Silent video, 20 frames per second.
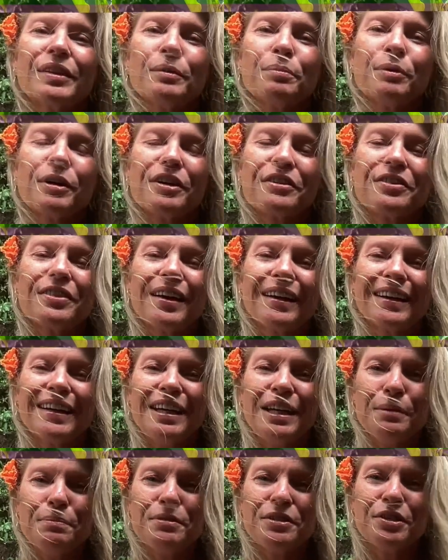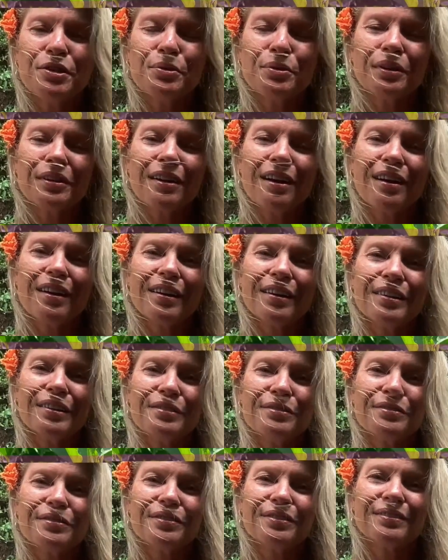the breath that keeps you
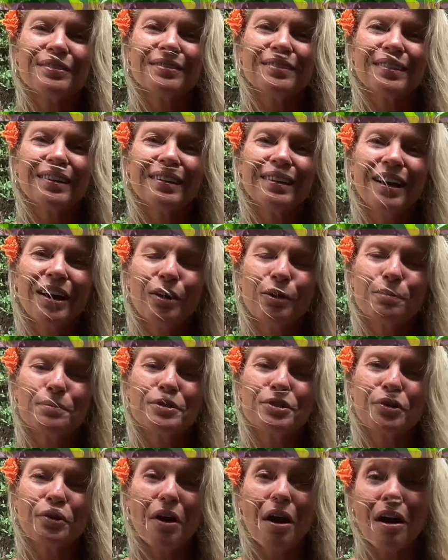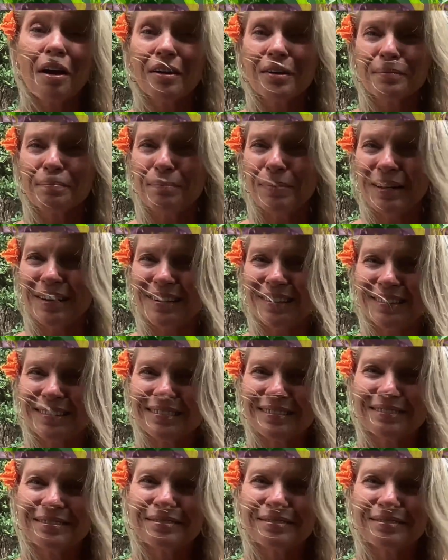alive and helps your heart beat.